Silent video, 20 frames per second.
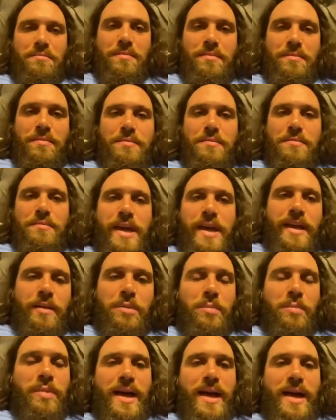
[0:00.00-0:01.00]
make up a
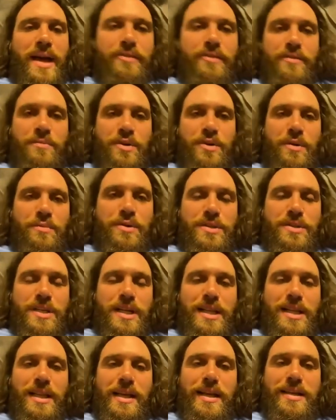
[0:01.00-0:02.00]
band from your music
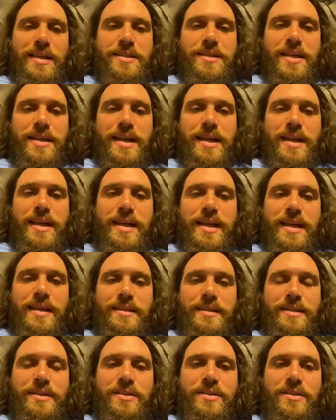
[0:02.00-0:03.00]
class,
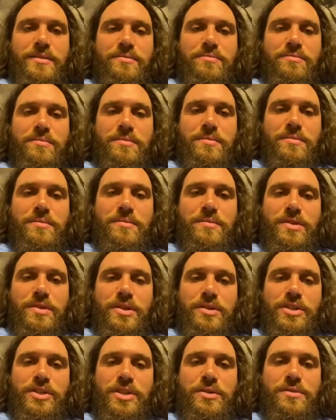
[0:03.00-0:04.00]
and
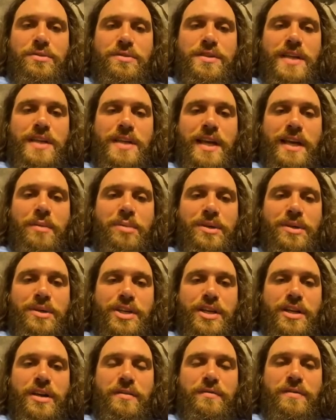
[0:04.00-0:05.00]
you sing a bunch of
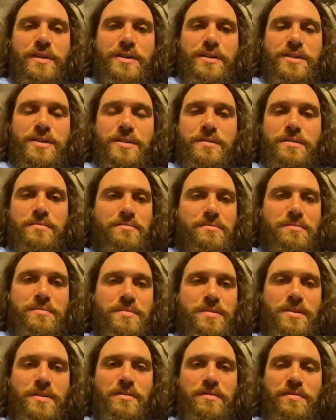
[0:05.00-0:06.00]
covers
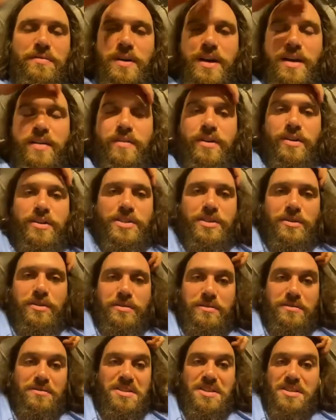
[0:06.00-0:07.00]
of whatever
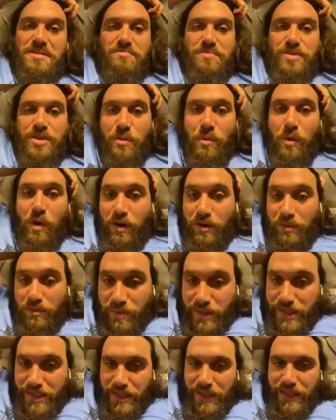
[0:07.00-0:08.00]
songs you want,
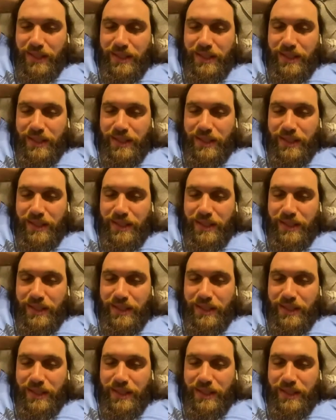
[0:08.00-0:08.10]
basically.